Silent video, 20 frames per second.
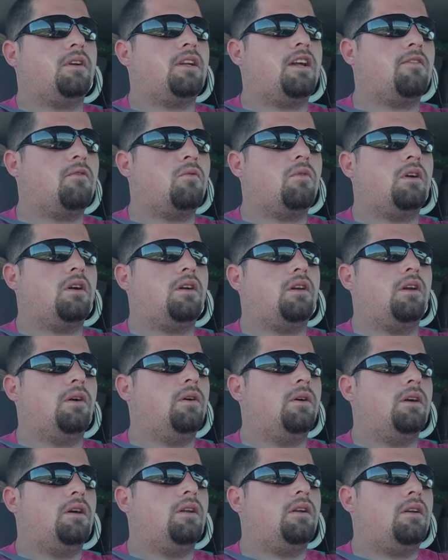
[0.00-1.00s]
everyone could do
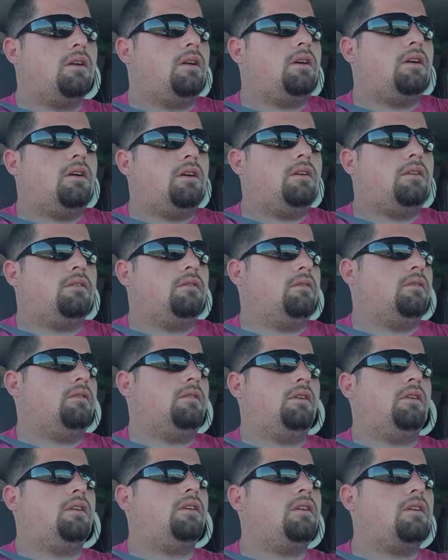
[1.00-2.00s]
it
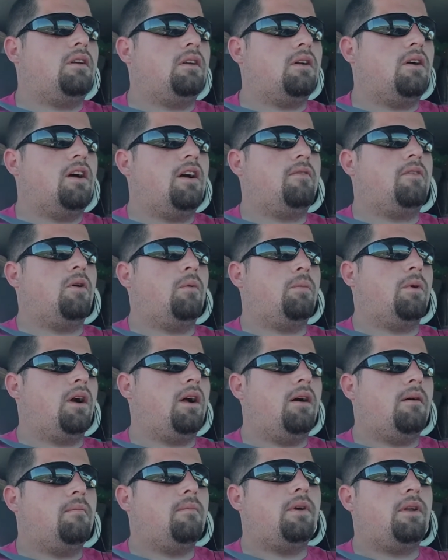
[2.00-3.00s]
and, you know, have no problem.